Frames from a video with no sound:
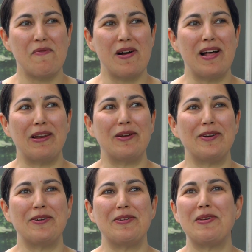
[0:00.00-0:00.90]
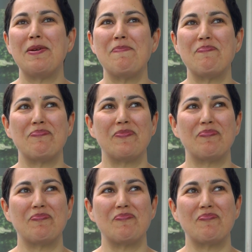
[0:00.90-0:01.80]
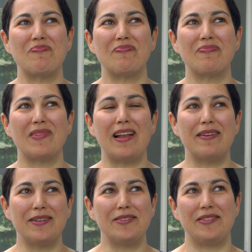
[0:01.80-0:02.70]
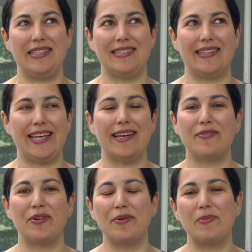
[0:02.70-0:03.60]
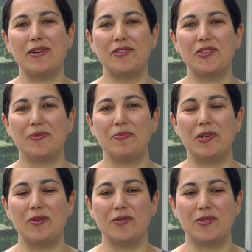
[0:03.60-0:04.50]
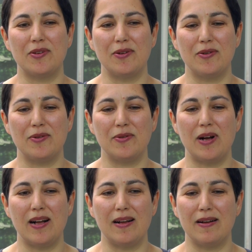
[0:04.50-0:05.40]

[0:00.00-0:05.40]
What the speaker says: Well, I learned to disconnect very much, but also,